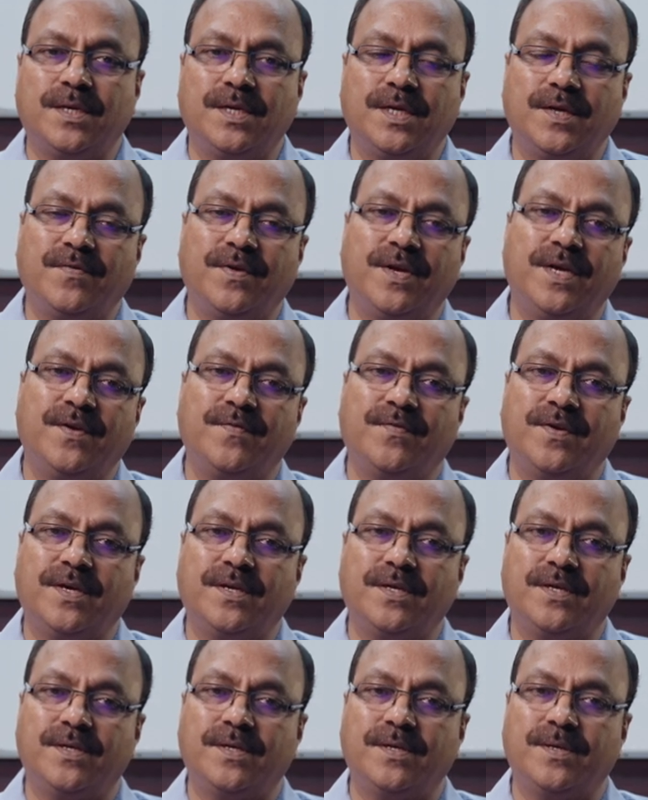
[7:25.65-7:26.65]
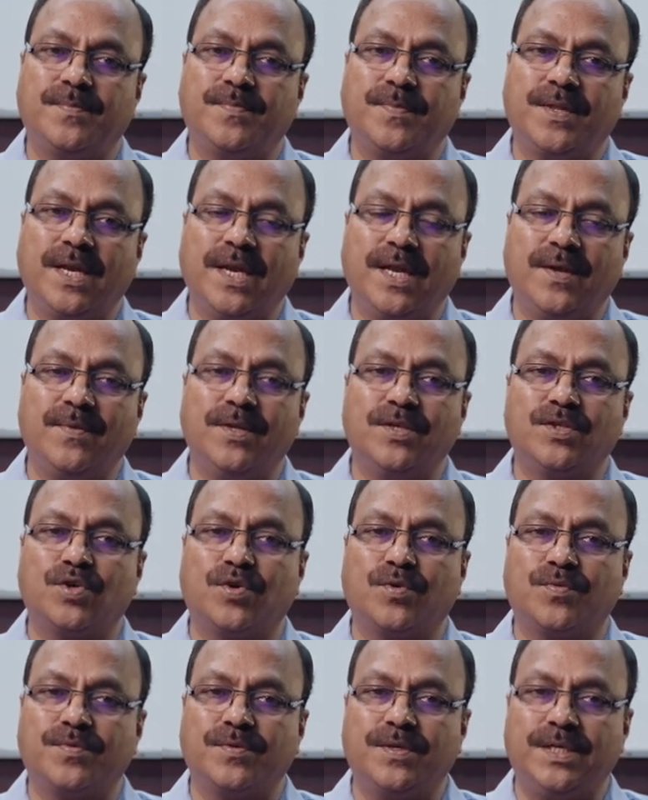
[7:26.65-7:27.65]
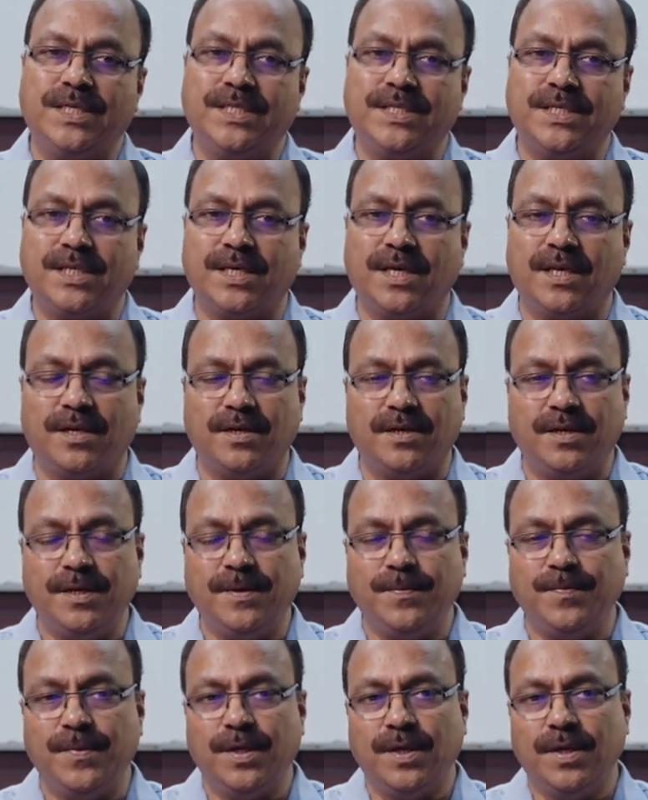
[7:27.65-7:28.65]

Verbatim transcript: different different uh, labels of teaching and learning.